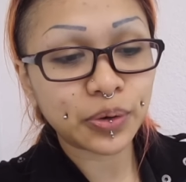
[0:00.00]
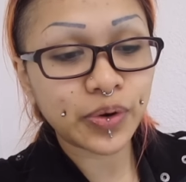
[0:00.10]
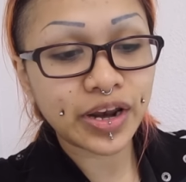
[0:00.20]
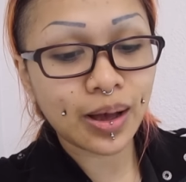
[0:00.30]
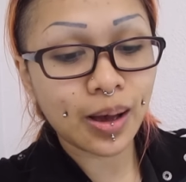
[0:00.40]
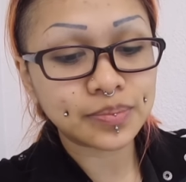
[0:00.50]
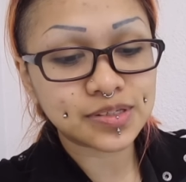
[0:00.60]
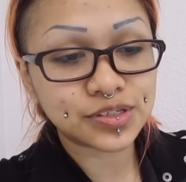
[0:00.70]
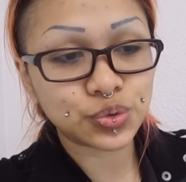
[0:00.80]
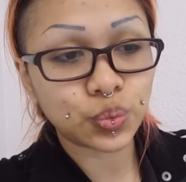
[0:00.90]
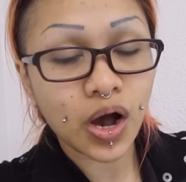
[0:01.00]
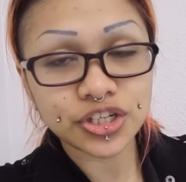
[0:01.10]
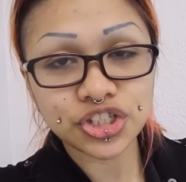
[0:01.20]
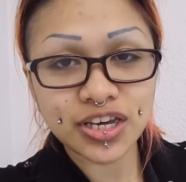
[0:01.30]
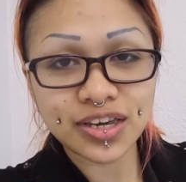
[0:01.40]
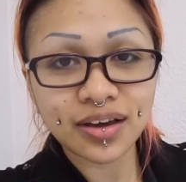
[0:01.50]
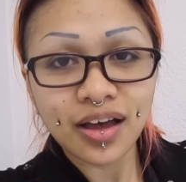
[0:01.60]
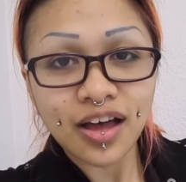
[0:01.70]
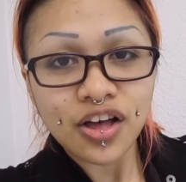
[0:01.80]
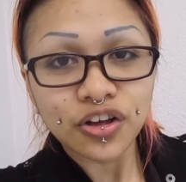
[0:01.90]
but when it comes to washing
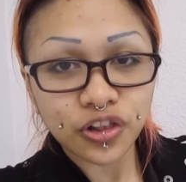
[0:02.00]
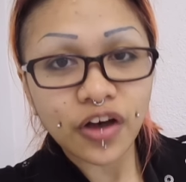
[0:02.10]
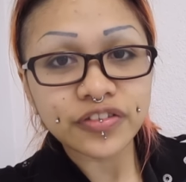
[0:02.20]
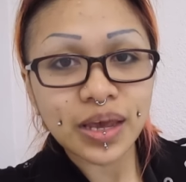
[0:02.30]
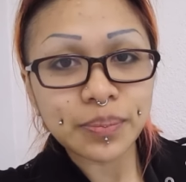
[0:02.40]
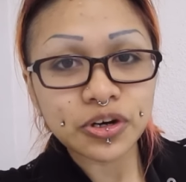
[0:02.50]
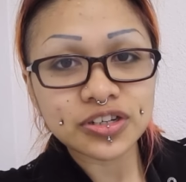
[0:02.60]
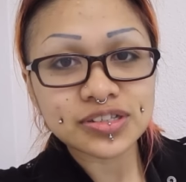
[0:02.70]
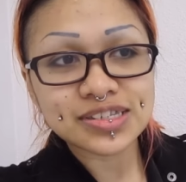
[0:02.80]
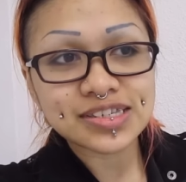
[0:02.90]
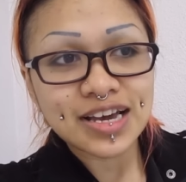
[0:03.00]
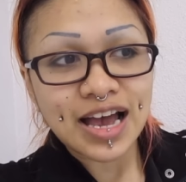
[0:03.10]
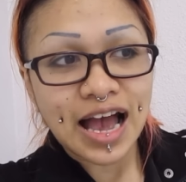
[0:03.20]
cloth diapers,